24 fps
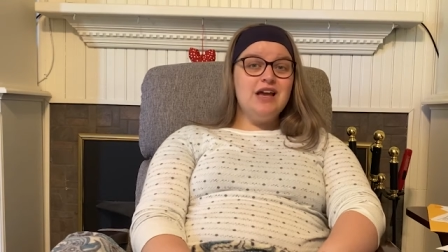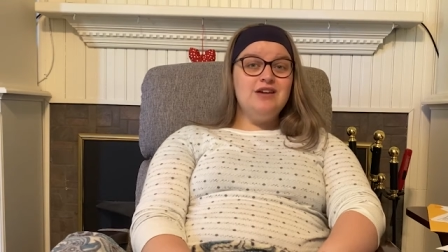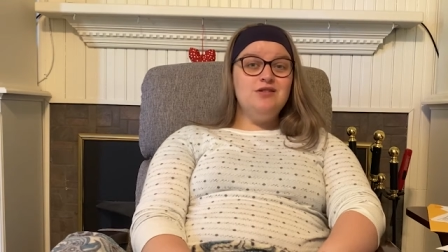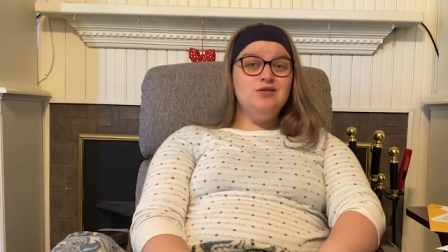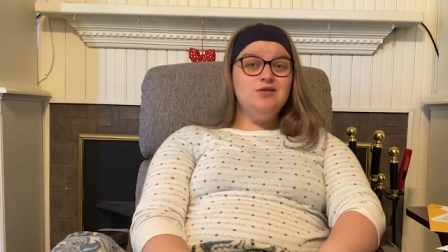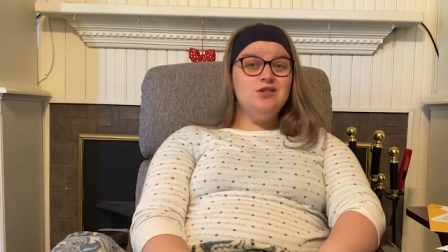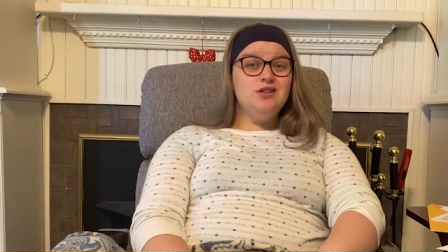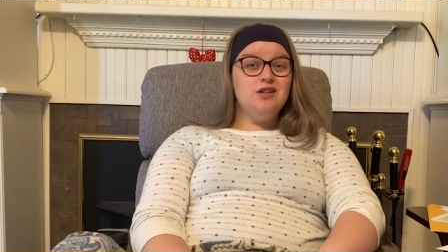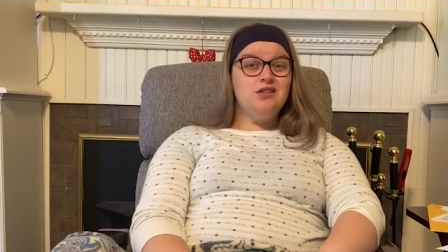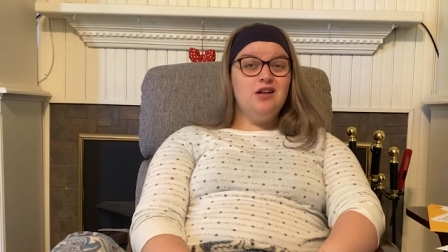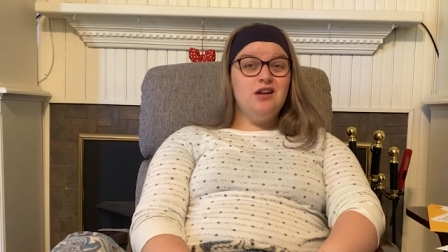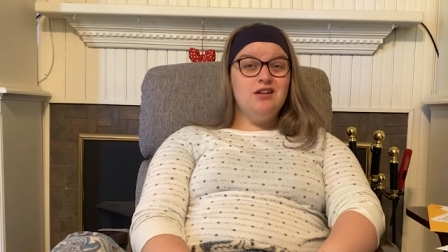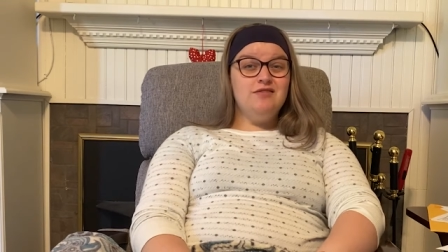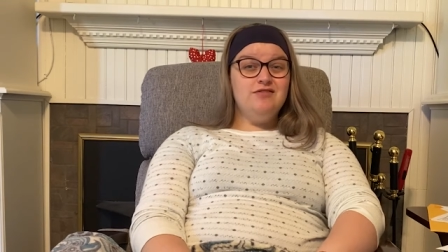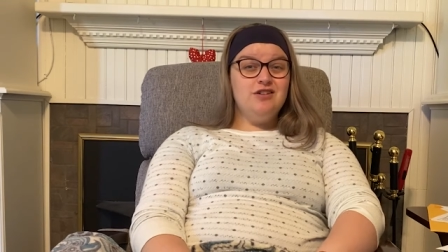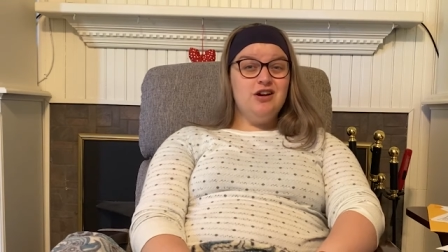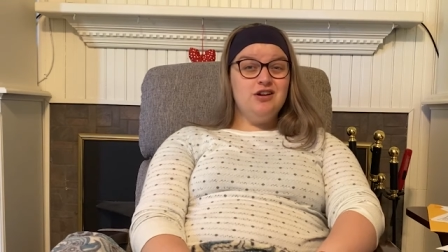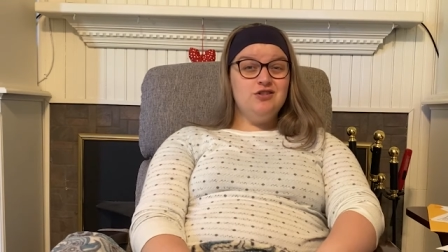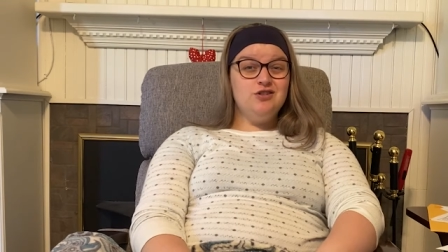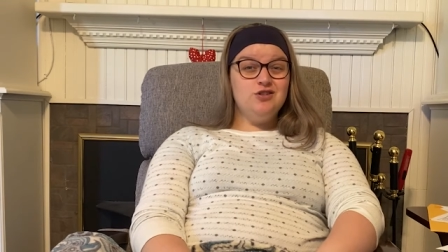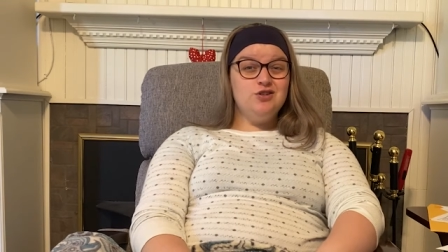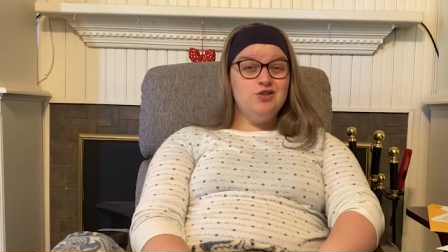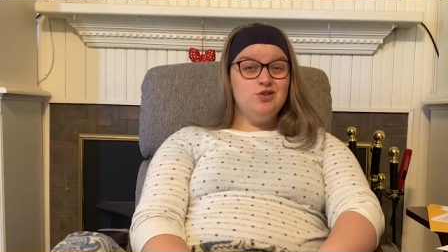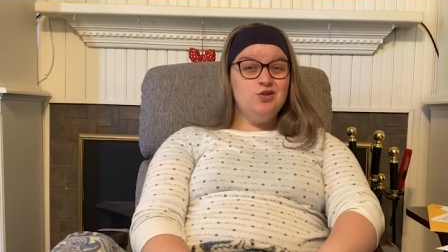I used a lot of
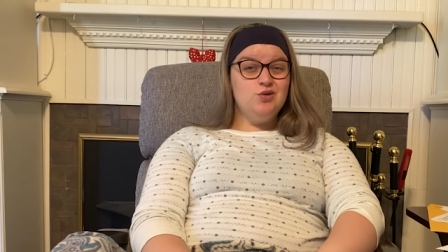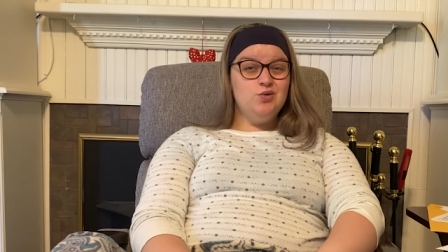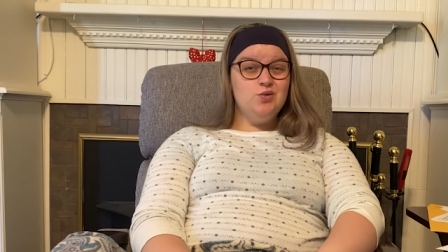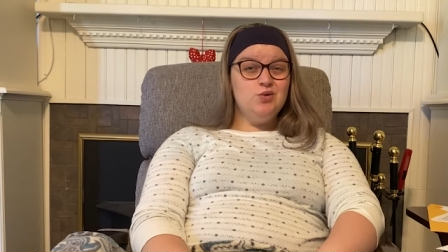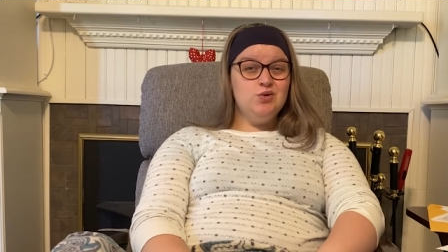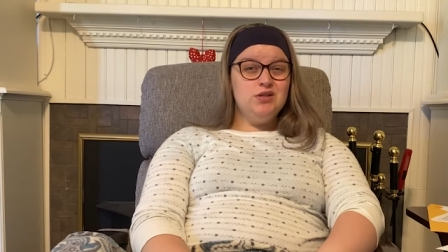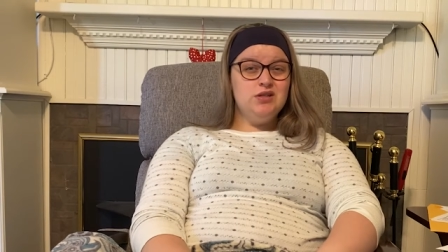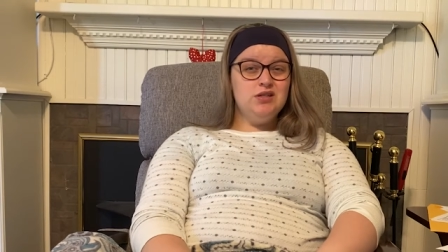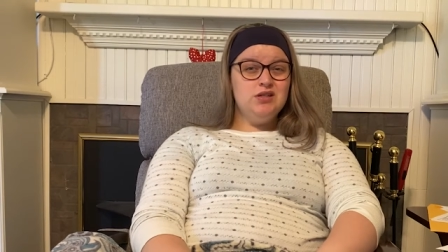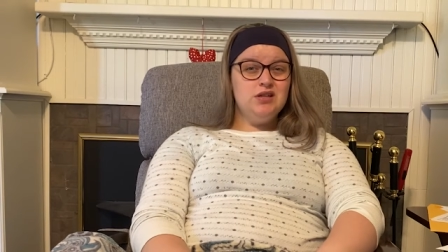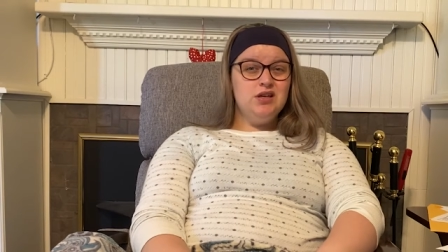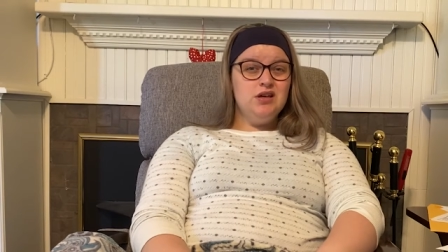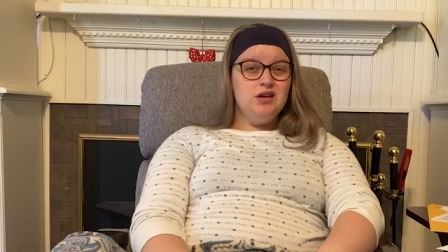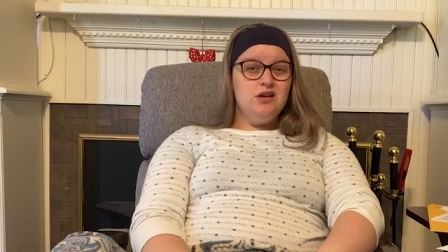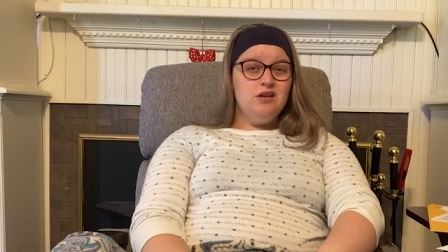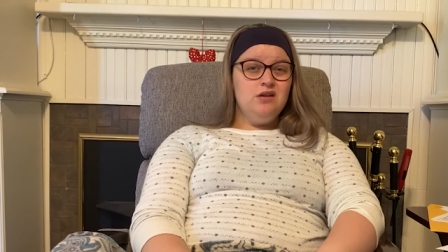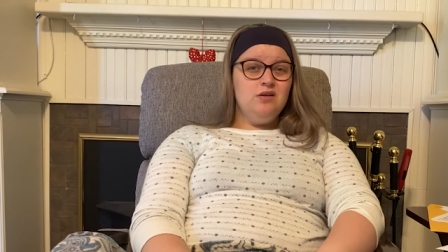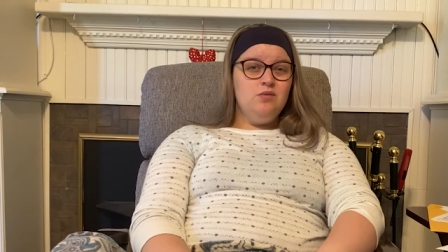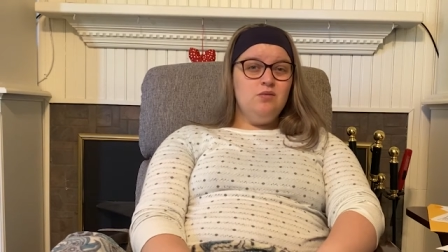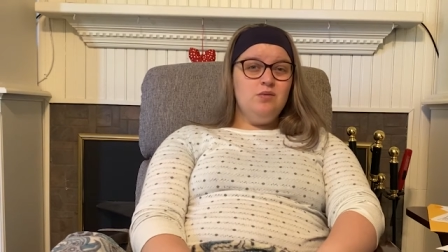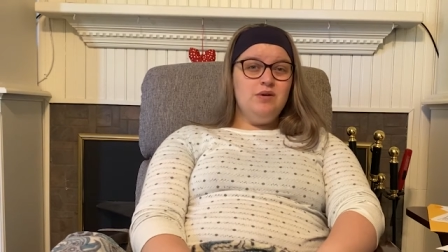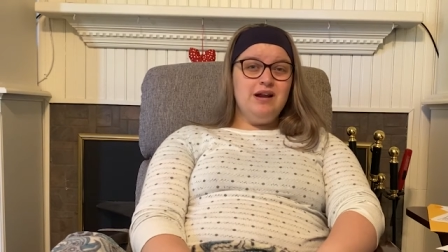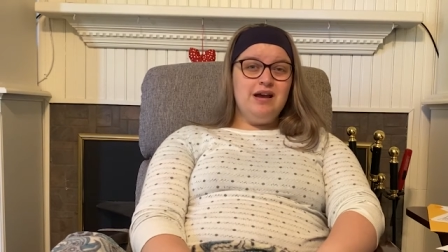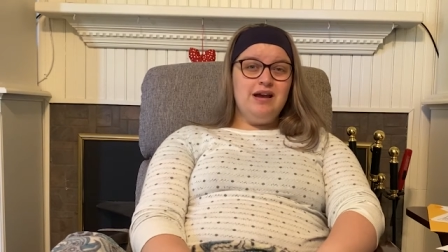Dr. Seuss
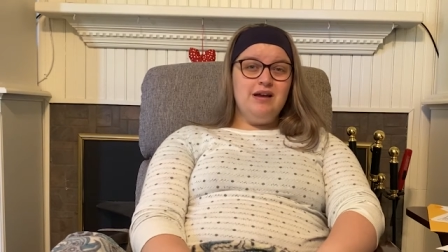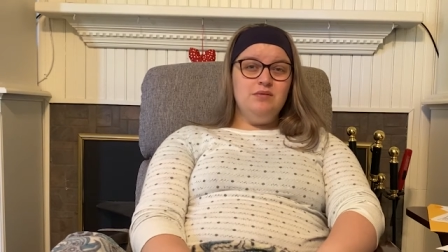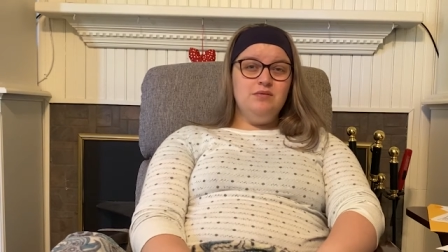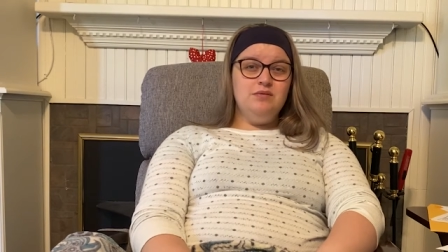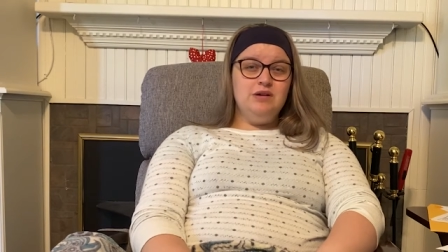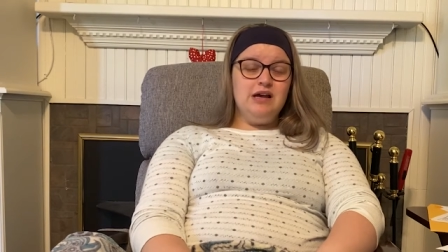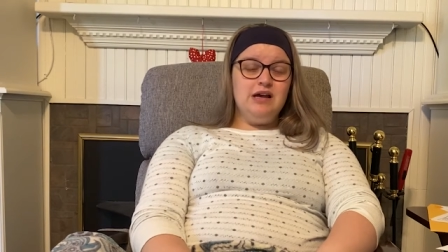when I